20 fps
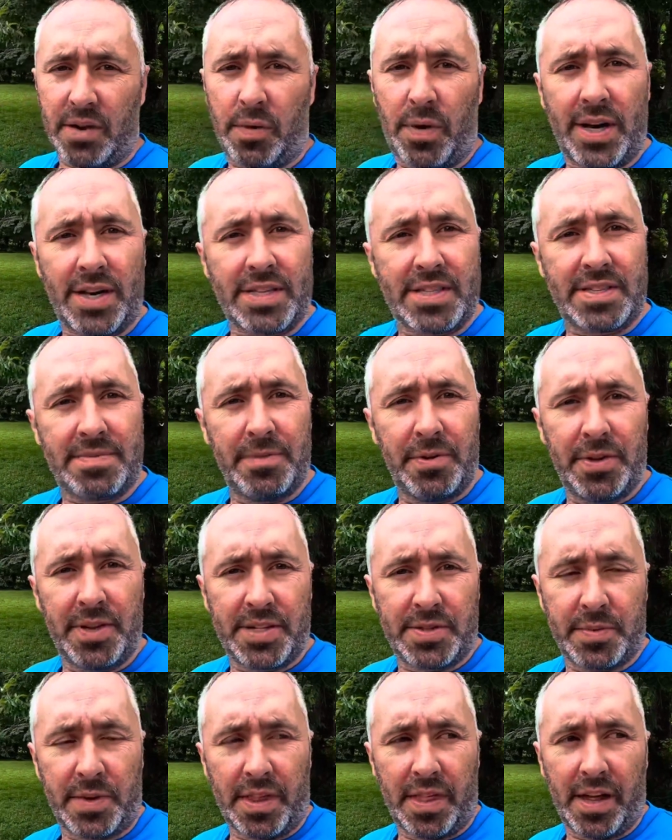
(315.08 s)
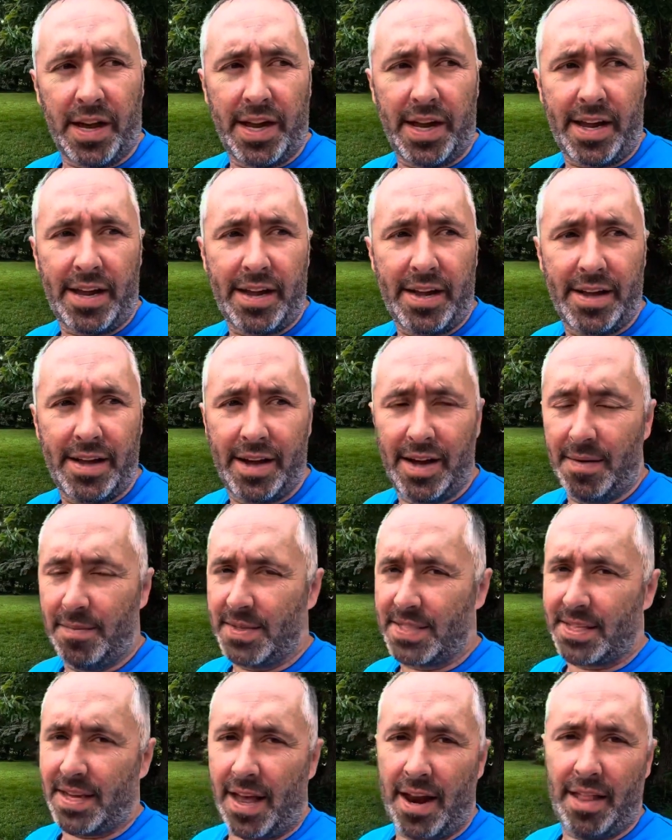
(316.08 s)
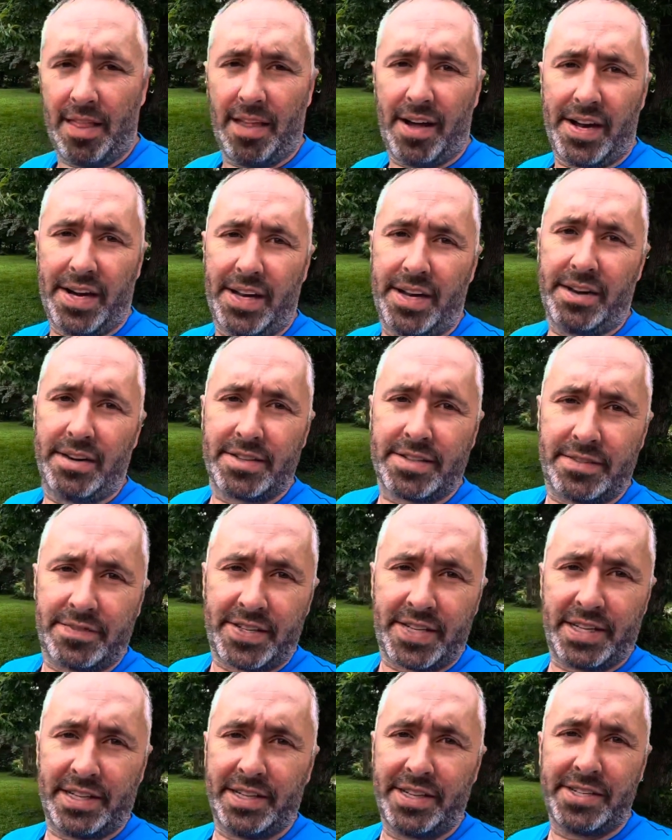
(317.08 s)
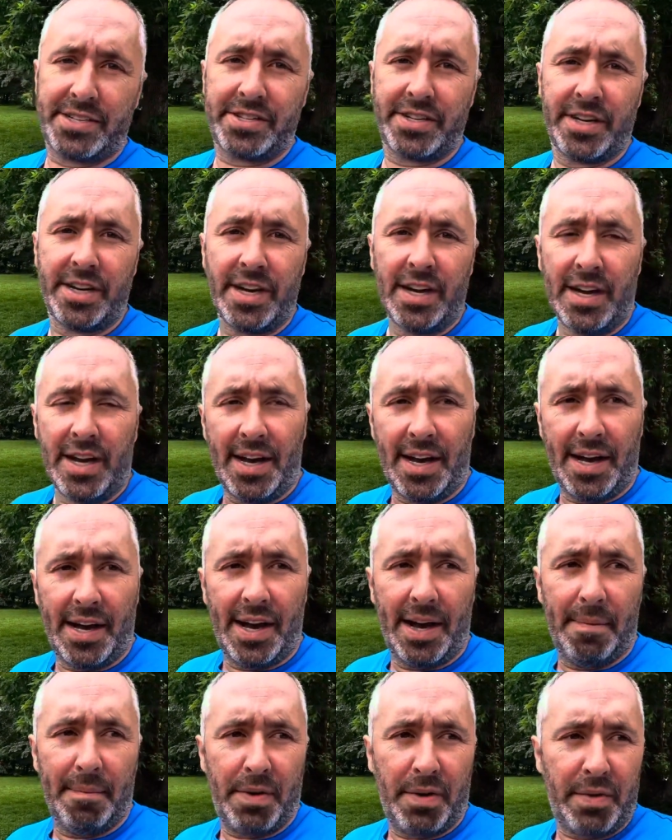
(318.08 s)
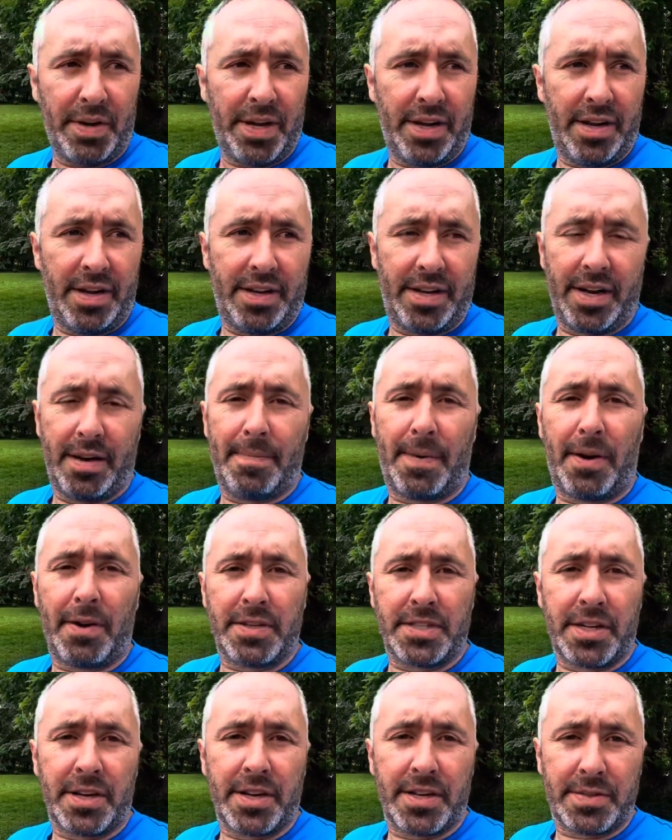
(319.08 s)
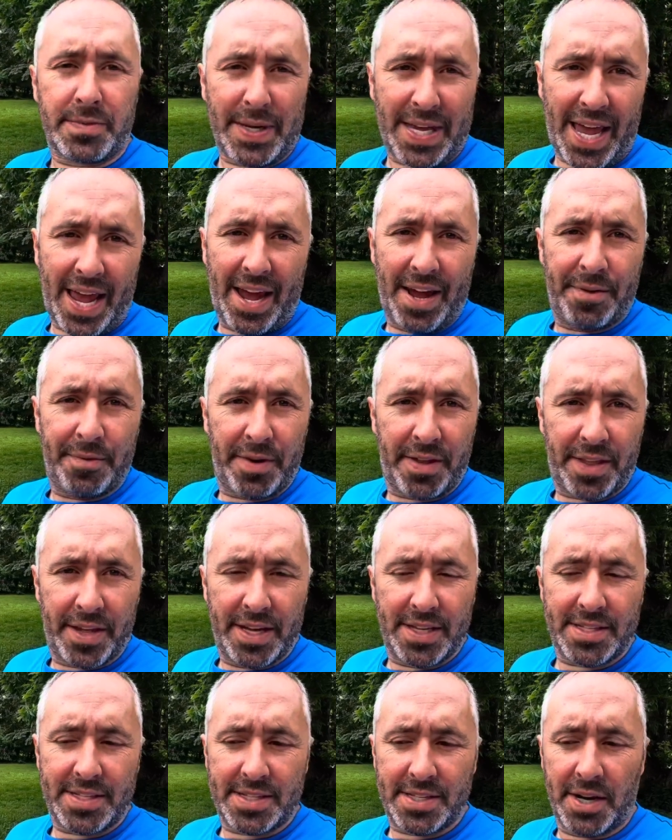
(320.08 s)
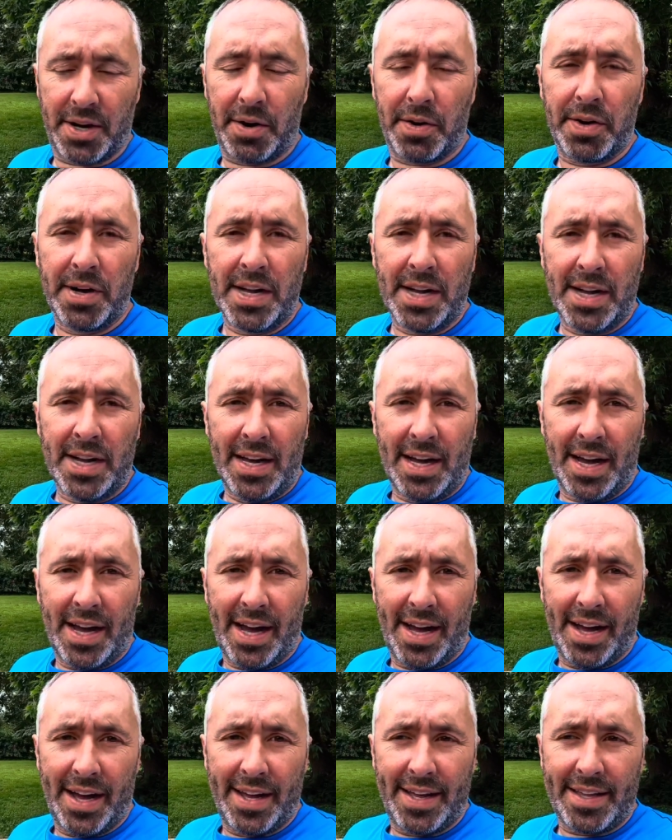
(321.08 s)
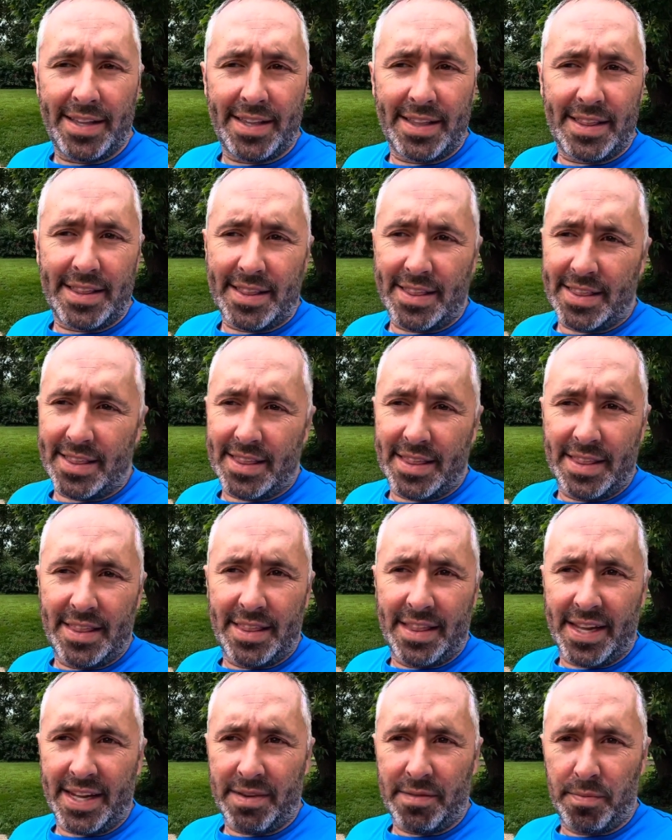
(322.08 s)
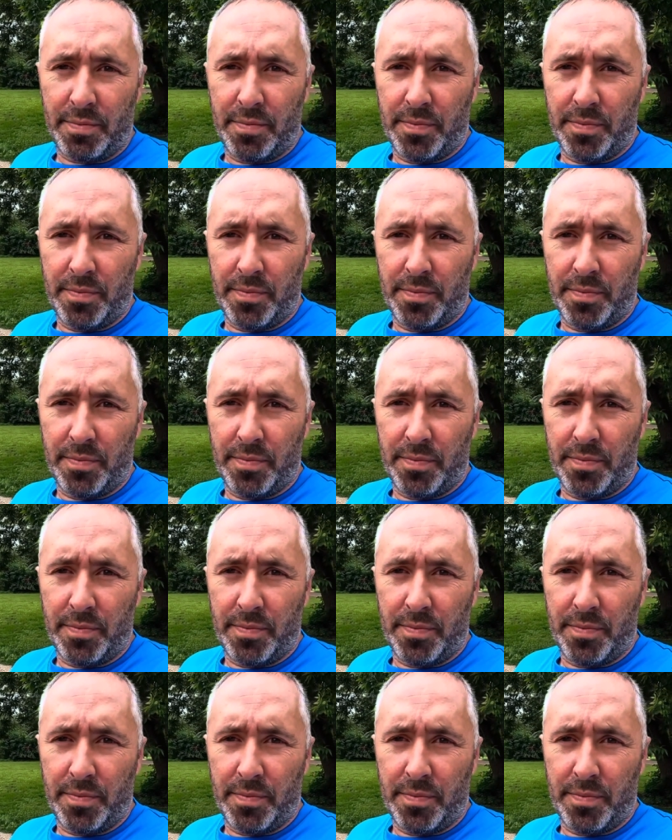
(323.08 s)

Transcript: quite as smooth as we'd like. It's had a lot of years of tillage, but we did about as good as we can with it. So I think